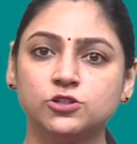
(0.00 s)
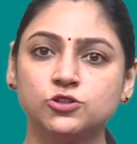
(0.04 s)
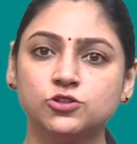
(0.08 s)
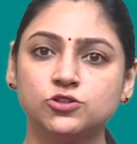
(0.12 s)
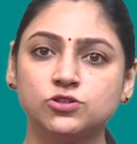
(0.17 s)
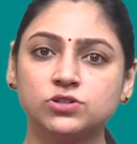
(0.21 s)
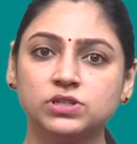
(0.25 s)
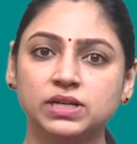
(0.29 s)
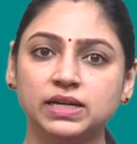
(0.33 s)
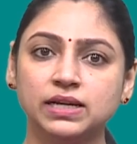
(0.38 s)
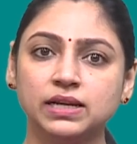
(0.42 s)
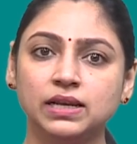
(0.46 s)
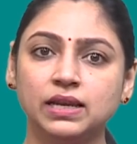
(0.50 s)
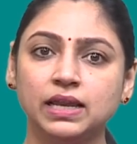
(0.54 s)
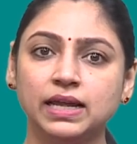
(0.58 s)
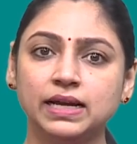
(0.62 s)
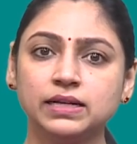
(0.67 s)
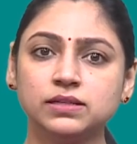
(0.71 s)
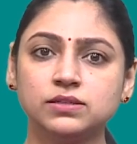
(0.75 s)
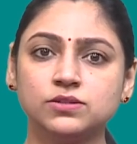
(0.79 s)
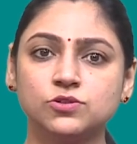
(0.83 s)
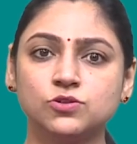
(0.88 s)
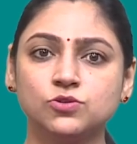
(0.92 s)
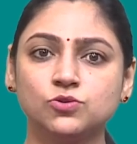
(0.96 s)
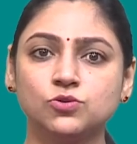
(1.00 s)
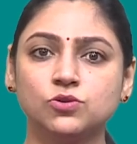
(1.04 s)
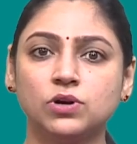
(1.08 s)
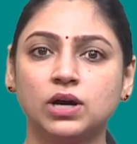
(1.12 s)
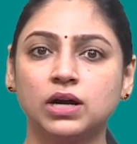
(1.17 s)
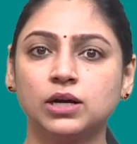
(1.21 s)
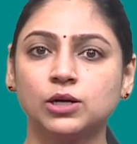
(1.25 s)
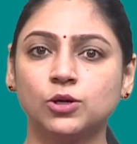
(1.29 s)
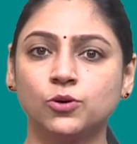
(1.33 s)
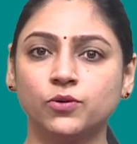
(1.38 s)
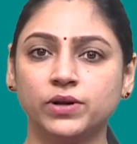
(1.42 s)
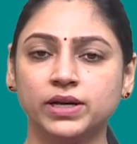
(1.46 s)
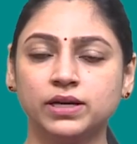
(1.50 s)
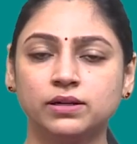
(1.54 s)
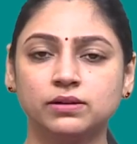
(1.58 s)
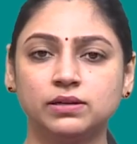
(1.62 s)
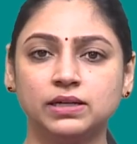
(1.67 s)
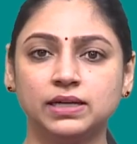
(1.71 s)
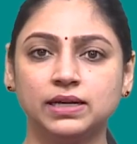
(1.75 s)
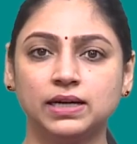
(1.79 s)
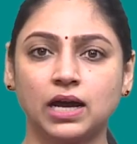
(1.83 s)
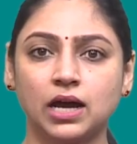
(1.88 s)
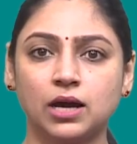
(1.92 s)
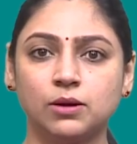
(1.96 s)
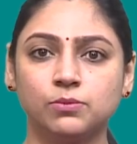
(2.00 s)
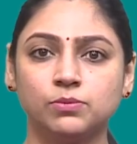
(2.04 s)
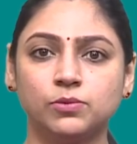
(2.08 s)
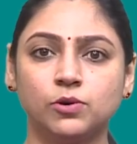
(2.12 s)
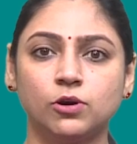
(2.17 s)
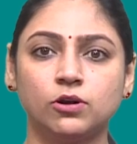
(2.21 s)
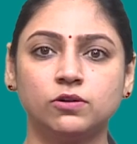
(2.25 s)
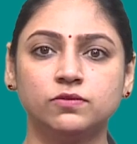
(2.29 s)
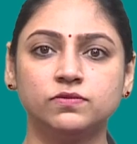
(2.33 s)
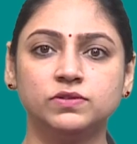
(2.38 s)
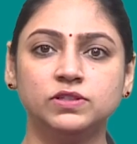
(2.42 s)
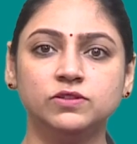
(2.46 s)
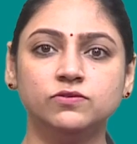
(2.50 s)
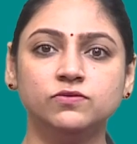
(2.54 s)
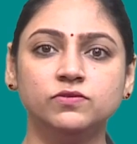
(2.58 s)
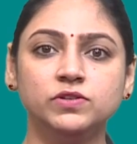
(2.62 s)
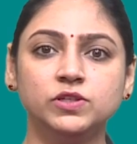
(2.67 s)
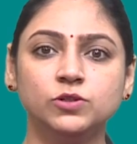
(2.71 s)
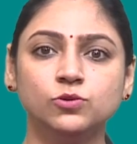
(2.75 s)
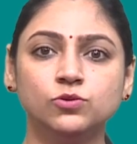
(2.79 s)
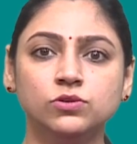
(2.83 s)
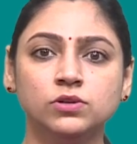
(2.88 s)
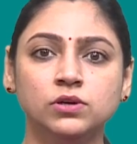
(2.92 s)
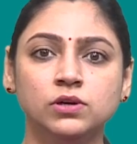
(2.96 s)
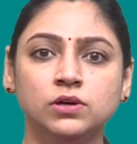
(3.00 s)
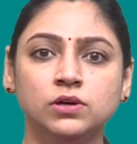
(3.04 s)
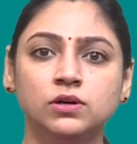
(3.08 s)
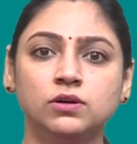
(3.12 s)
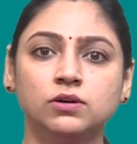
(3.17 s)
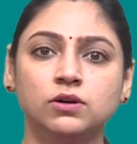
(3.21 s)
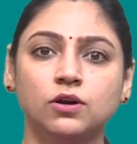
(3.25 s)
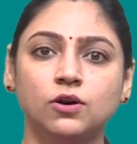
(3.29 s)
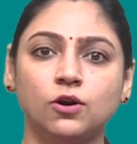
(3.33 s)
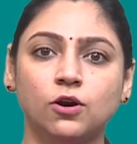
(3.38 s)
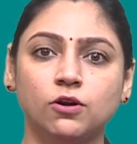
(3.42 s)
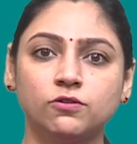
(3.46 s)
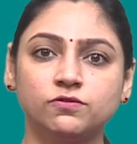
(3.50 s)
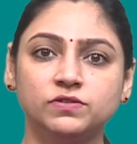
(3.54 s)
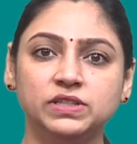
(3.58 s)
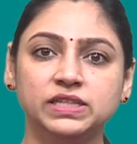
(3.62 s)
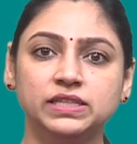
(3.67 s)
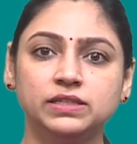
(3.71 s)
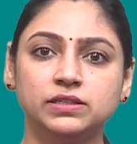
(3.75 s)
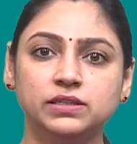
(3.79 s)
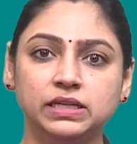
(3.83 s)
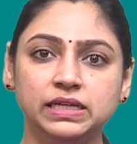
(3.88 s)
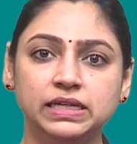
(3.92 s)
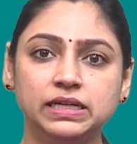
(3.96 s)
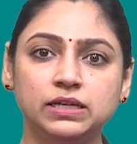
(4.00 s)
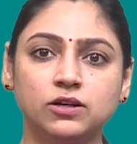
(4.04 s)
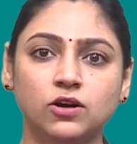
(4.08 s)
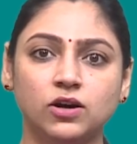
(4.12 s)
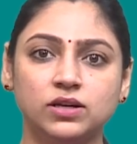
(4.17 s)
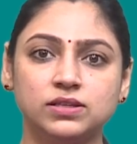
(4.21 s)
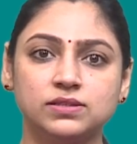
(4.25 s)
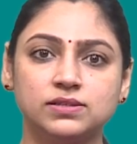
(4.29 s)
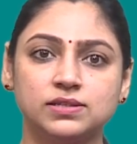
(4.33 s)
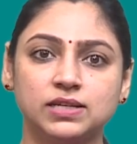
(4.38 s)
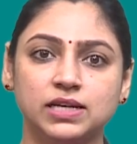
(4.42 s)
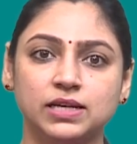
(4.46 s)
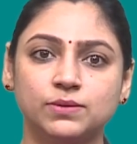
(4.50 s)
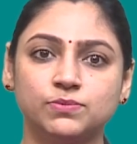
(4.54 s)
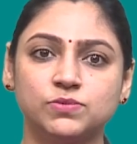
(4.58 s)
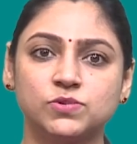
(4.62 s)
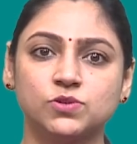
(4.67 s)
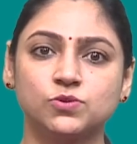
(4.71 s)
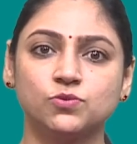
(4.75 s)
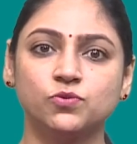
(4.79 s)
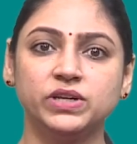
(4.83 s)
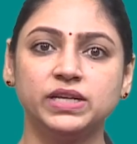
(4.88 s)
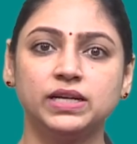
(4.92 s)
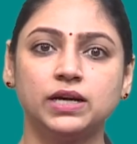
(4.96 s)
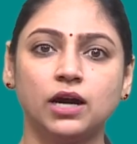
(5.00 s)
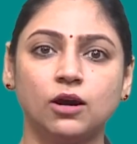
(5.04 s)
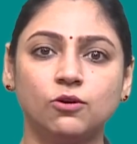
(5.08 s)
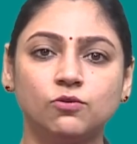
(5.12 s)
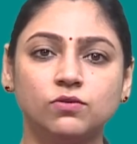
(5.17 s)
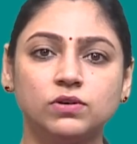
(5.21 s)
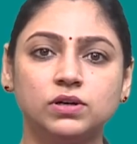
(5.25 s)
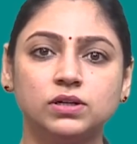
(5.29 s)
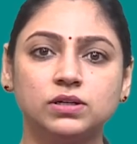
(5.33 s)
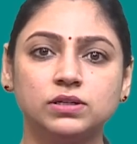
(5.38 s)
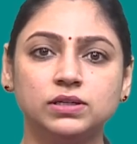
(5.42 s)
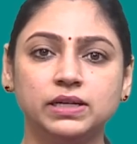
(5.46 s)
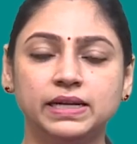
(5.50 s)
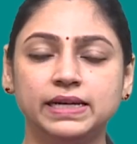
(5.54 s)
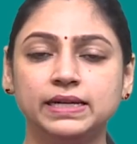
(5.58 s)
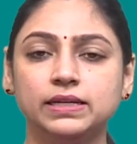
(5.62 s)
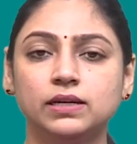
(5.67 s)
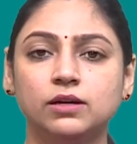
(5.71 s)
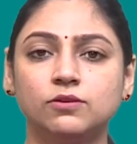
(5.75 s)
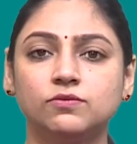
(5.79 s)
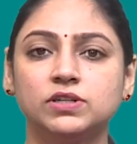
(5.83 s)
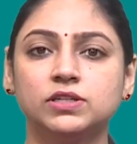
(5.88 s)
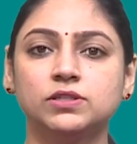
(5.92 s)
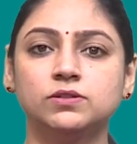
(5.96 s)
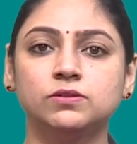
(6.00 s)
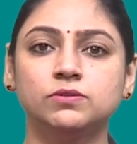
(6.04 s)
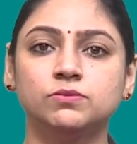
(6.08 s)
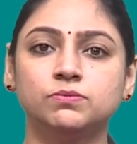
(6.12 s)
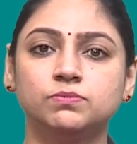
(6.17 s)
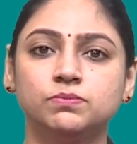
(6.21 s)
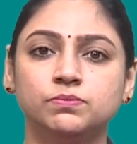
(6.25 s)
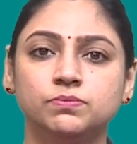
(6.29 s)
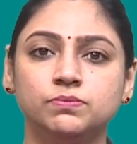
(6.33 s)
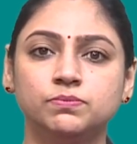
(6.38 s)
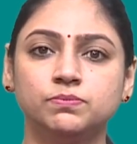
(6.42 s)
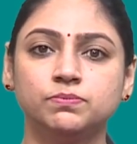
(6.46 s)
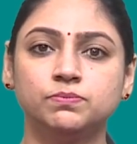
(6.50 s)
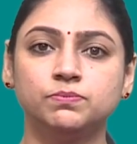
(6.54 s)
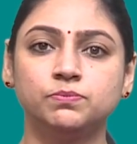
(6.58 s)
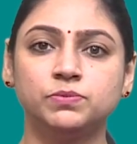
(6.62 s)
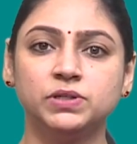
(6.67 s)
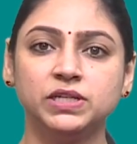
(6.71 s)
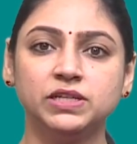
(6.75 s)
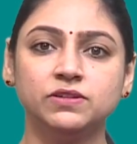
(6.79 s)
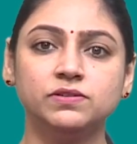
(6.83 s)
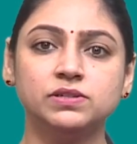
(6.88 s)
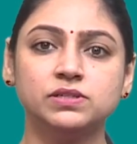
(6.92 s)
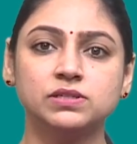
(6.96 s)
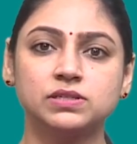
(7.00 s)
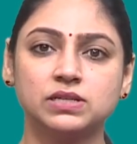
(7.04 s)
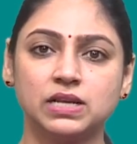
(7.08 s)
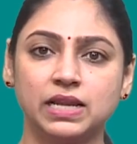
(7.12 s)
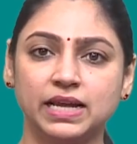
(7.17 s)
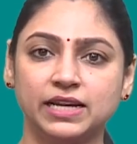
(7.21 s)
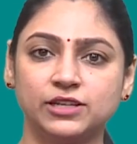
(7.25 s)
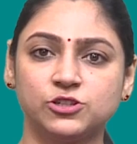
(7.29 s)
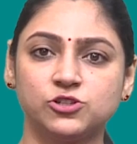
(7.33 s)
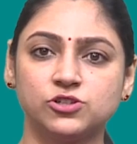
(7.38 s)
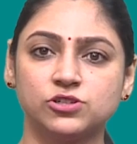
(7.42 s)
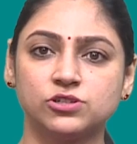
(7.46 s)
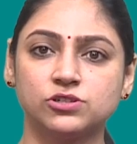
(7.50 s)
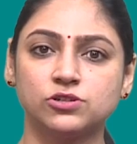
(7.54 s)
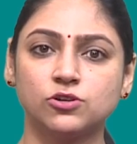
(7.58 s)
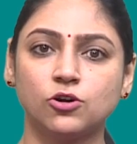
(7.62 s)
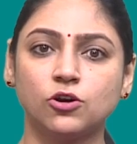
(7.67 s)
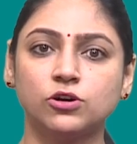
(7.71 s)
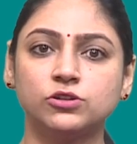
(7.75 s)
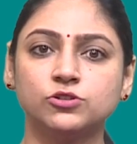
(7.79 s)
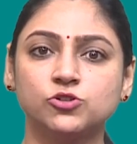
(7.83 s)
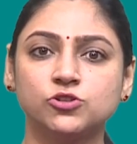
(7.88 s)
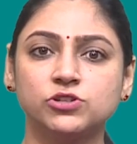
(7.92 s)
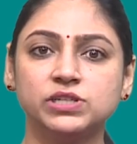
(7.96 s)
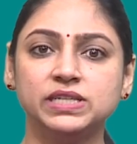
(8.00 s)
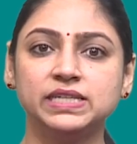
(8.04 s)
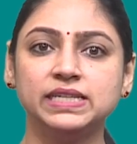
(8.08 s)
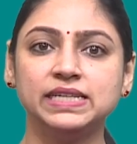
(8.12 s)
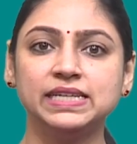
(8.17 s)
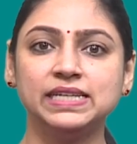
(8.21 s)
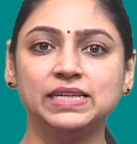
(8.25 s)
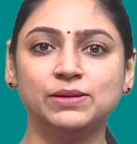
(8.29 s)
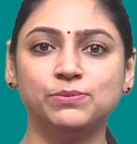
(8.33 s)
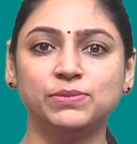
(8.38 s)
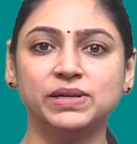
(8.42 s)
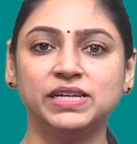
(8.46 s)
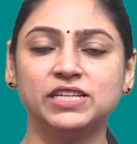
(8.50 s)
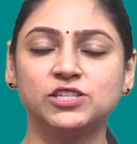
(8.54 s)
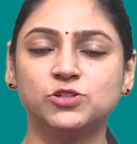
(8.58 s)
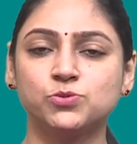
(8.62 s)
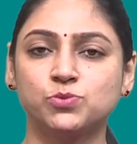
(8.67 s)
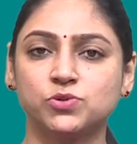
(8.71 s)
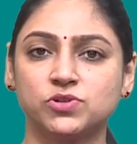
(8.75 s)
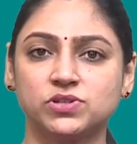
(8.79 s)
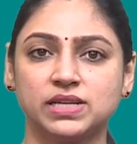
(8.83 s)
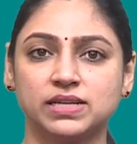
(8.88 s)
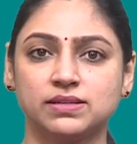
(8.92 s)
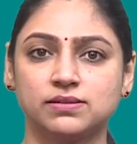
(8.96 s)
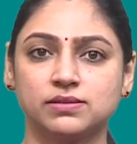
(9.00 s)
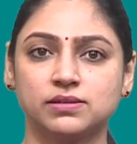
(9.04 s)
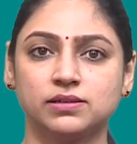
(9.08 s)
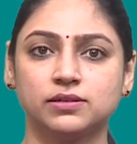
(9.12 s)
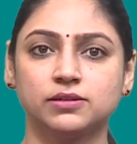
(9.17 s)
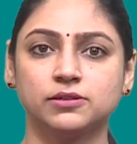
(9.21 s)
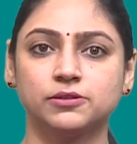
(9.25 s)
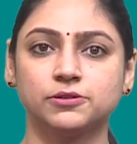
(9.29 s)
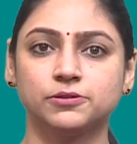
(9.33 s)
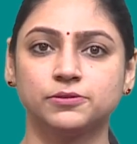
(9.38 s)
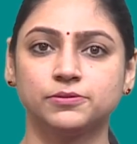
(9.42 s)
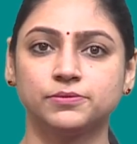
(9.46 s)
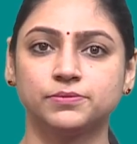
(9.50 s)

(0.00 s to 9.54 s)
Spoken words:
Today, let's do a quick recap of the view of the key concepts we covered in our previous lecture on 3D image processing.